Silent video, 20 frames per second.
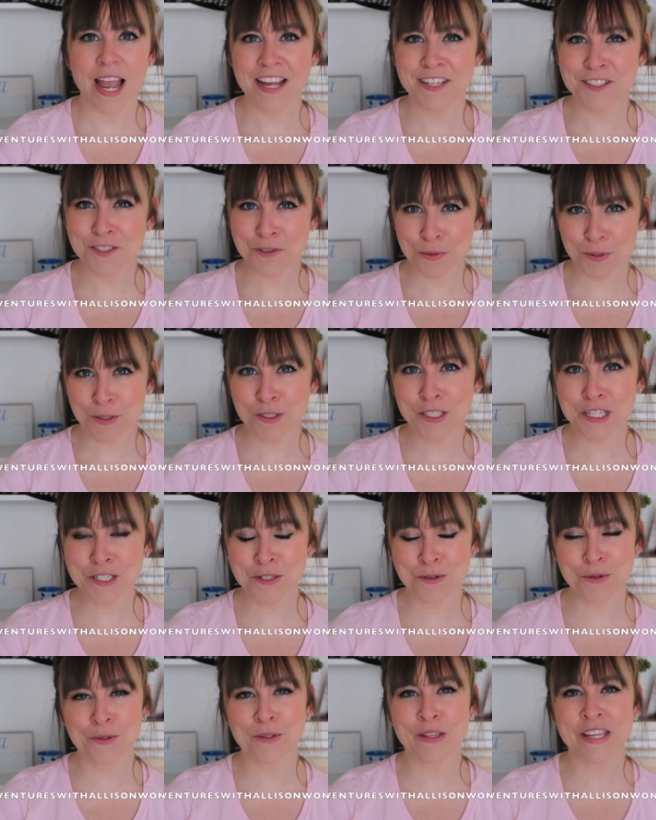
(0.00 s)
I truly,
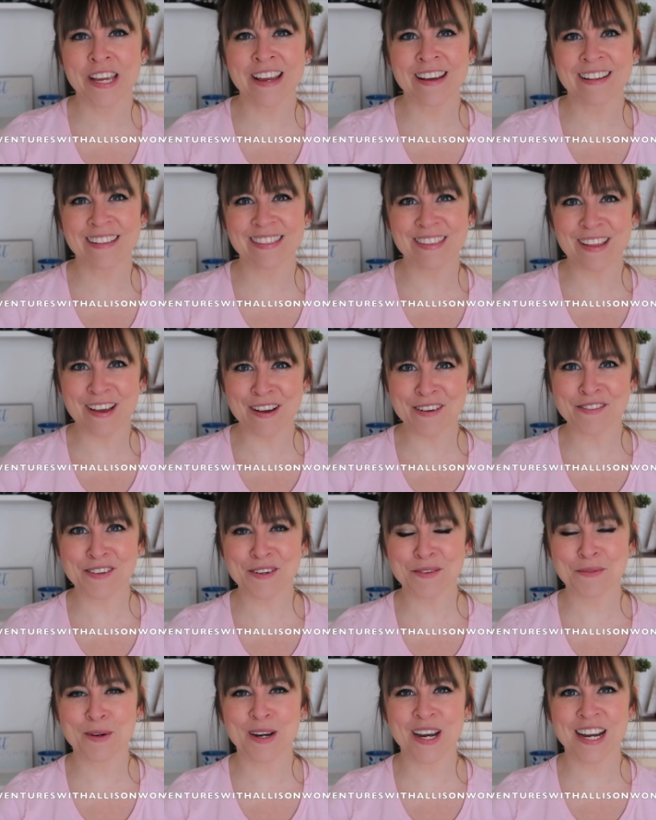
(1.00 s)
truly
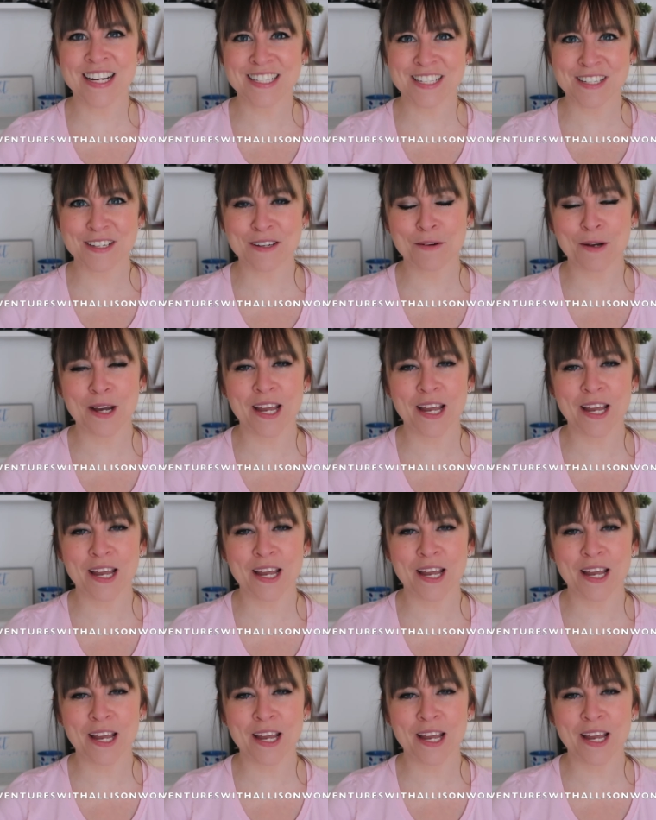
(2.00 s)
love what I do